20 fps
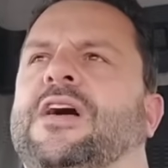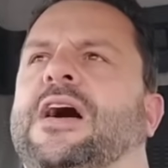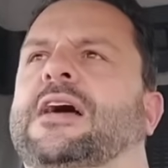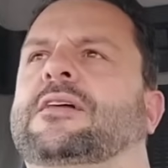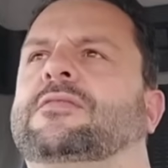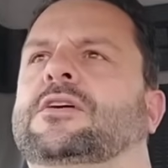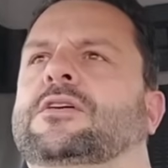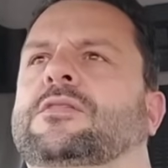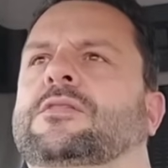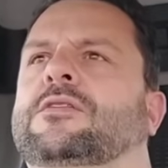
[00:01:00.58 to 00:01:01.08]

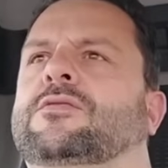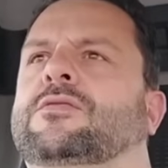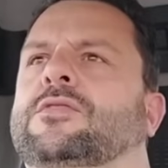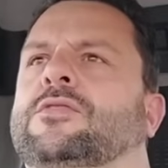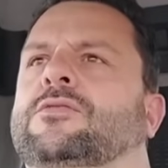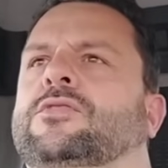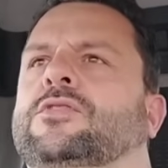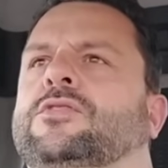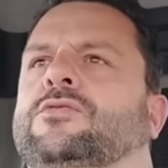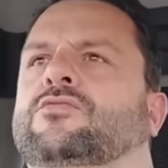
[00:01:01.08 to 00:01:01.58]
fact that the,
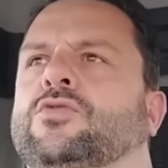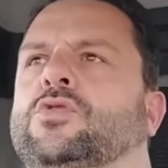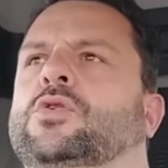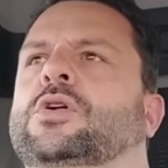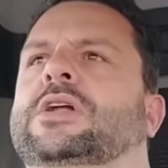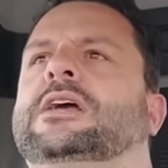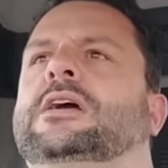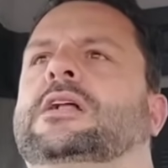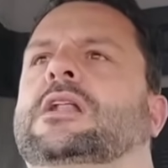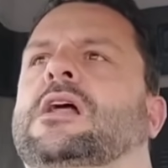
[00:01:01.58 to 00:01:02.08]
the, the
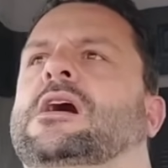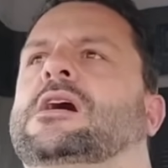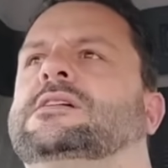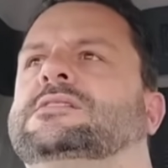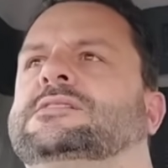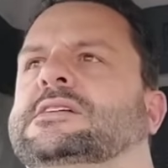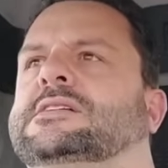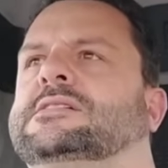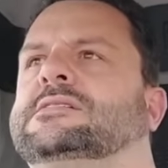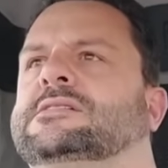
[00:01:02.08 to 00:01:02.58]
ruling
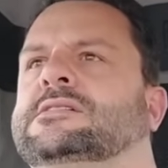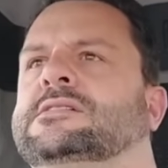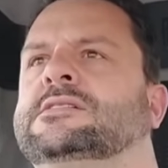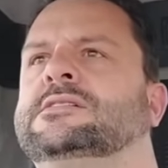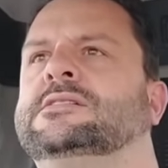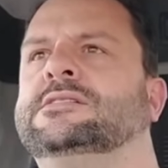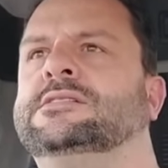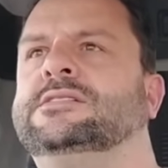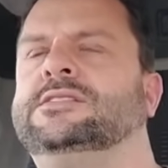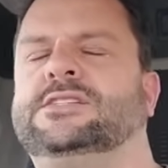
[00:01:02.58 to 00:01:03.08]
classes
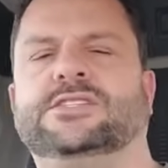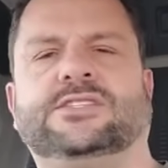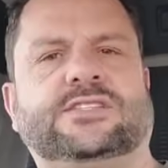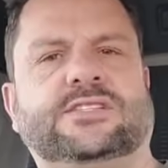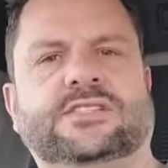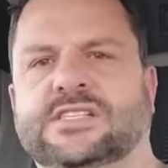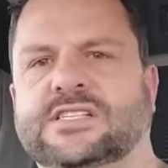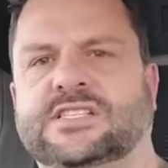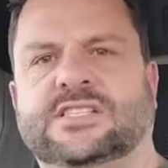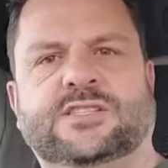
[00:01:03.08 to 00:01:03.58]

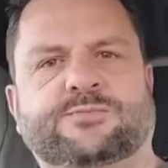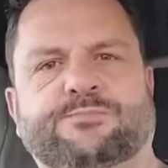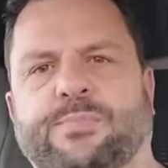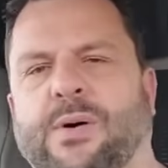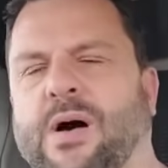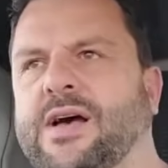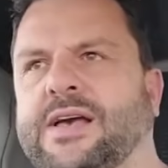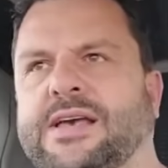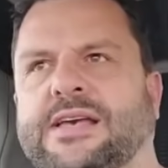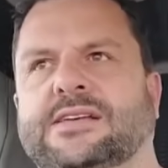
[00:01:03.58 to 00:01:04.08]
just
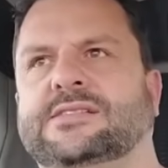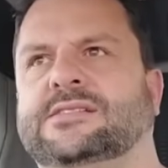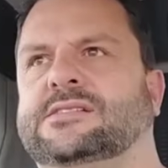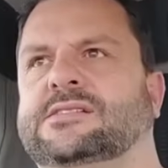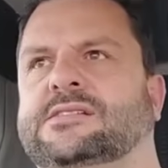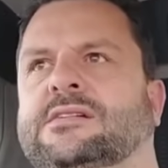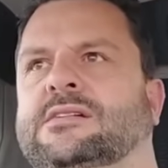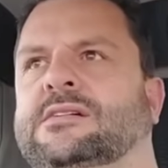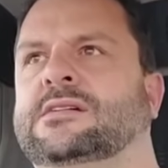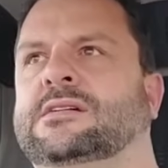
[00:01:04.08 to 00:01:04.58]
despised
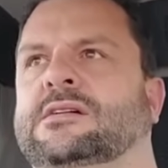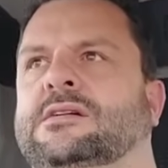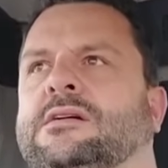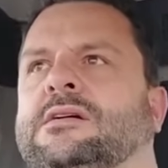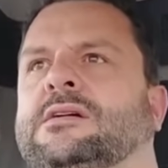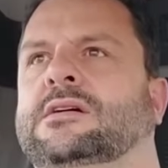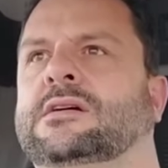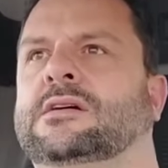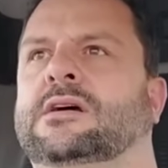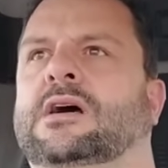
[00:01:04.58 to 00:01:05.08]

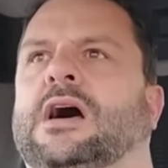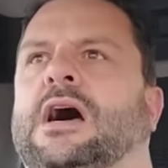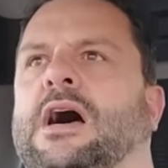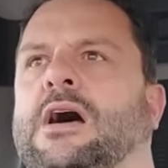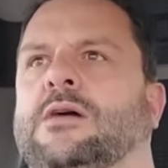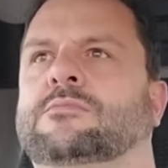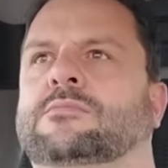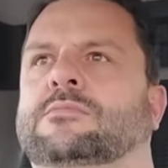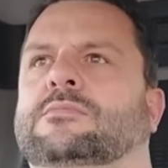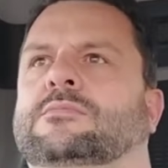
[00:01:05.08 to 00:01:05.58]

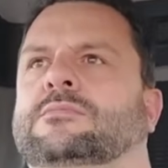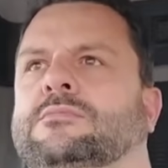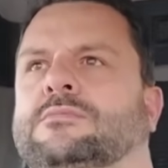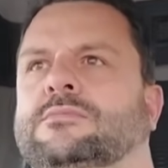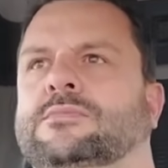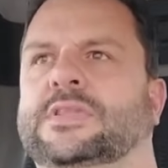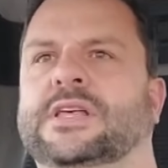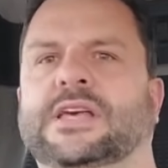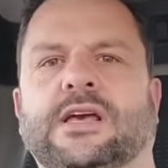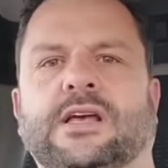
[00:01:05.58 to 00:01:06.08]

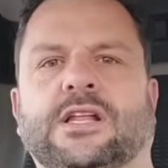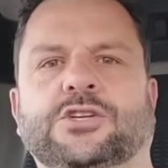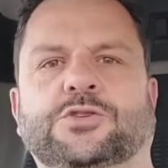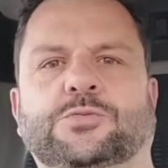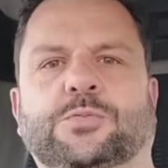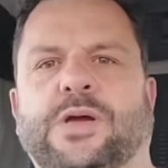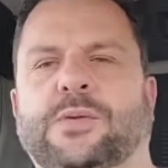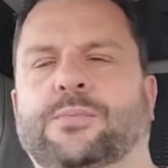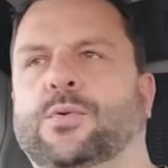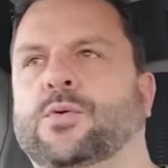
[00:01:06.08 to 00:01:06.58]
um, the English
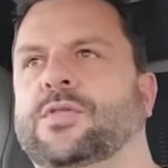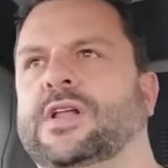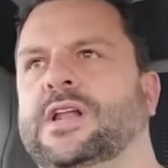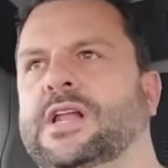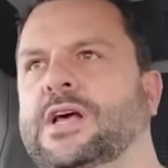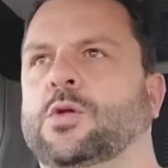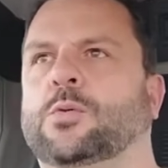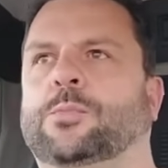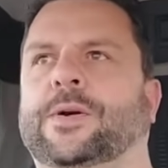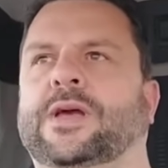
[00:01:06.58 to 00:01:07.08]
people, the
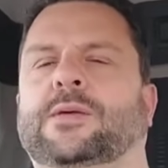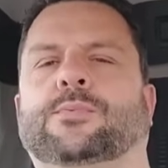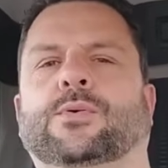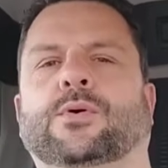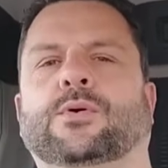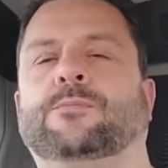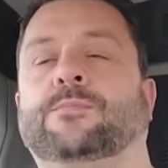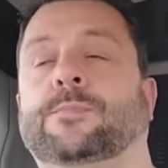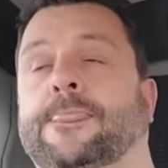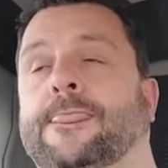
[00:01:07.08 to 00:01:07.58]
little
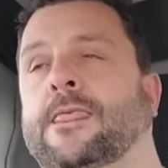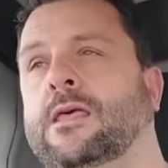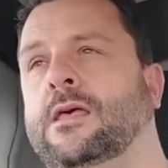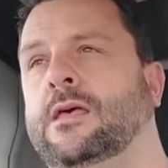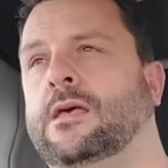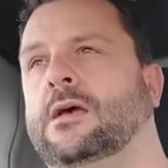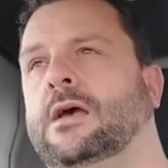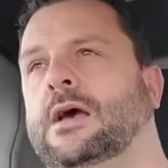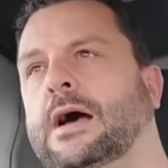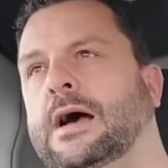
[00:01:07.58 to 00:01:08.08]
people.
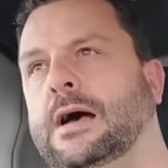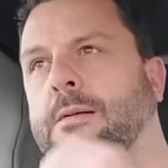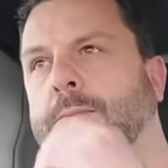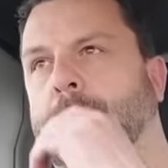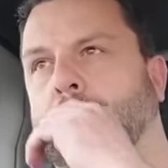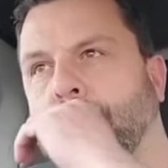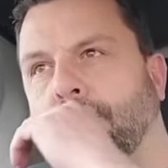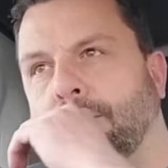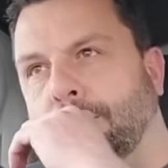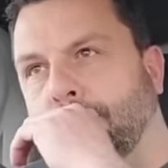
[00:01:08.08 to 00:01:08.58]
Um,
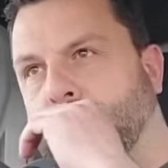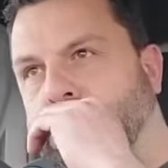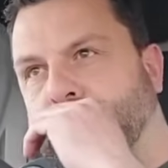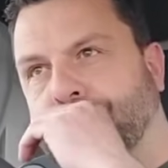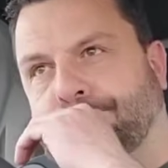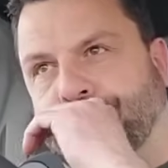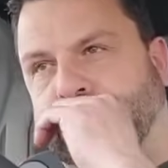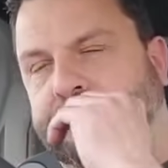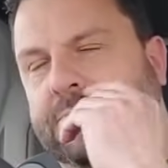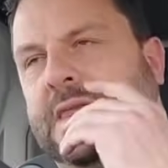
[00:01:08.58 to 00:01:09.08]

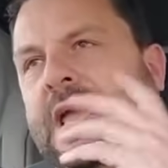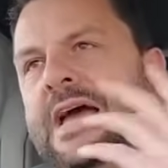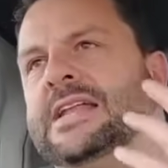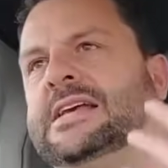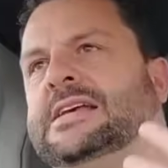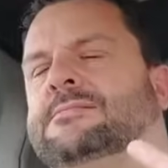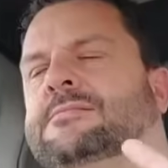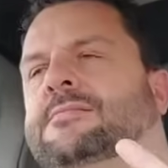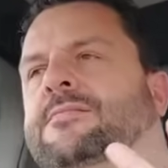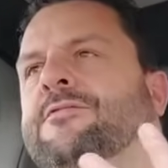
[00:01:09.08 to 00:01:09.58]
and
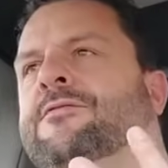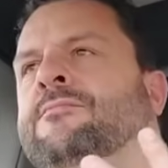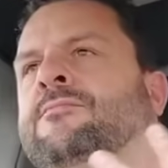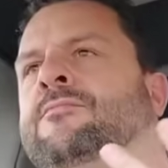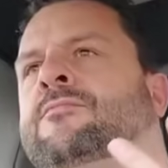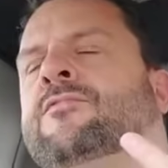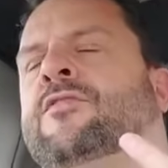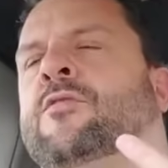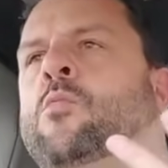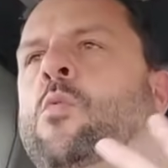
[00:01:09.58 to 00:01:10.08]
it,
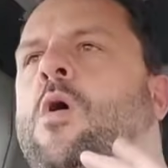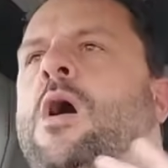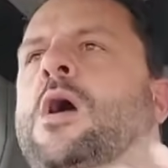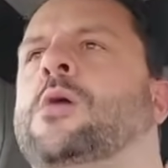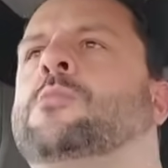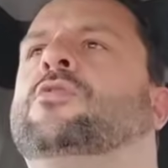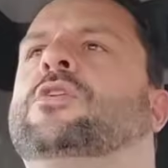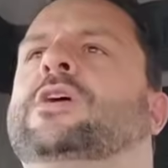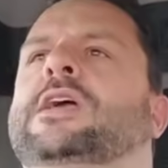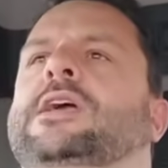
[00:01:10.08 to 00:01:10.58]
from what
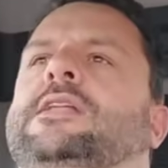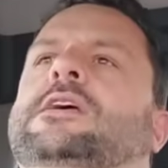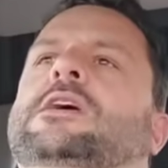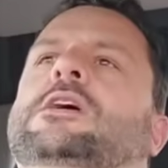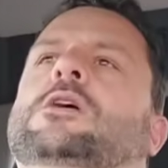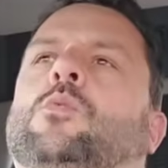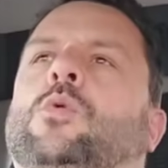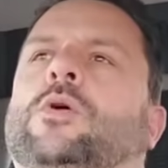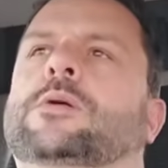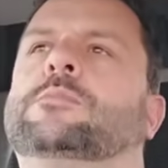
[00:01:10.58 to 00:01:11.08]
I'm reading
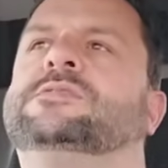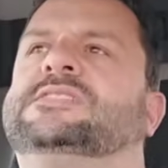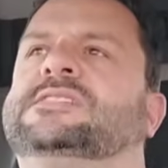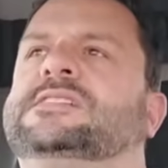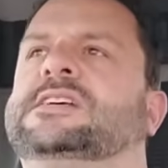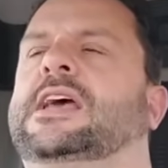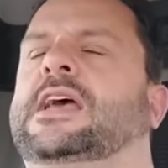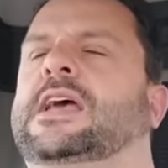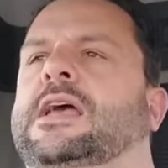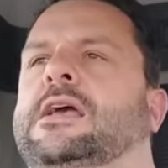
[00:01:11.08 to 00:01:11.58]
and what I'm
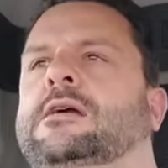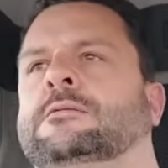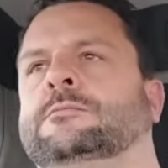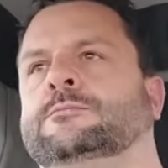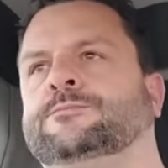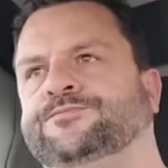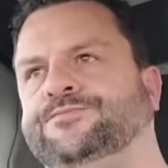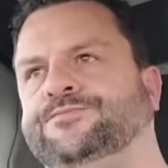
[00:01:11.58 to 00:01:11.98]
seeing,